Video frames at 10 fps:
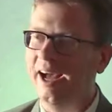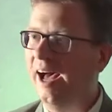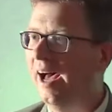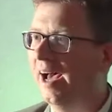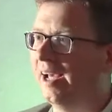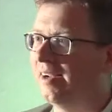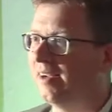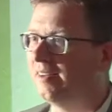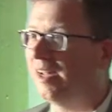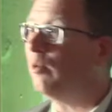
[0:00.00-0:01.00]
Uh,
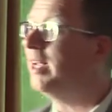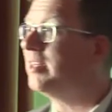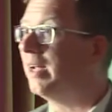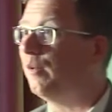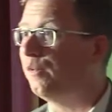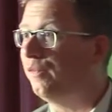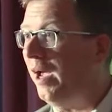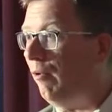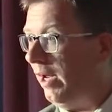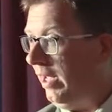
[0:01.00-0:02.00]
does anyone need to get a
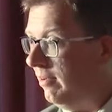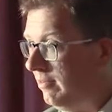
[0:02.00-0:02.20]
ferry?